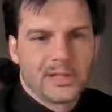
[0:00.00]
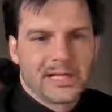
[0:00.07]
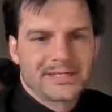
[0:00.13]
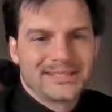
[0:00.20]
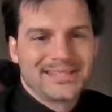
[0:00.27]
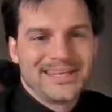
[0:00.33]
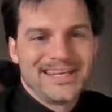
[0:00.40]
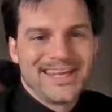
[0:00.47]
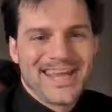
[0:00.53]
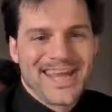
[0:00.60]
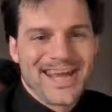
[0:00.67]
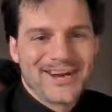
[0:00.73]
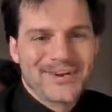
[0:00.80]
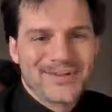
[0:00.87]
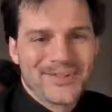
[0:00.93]
and that's the
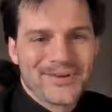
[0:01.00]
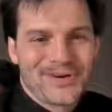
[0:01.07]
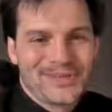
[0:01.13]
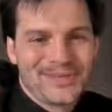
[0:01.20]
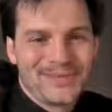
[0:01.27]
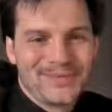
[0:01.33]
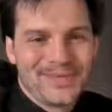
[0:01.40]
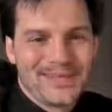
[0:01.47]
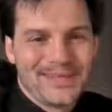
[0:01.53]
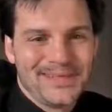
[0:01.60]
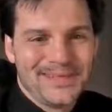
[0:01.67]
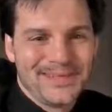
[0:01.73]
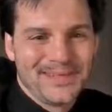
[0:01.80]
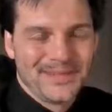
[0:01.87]
Neanderthal in me.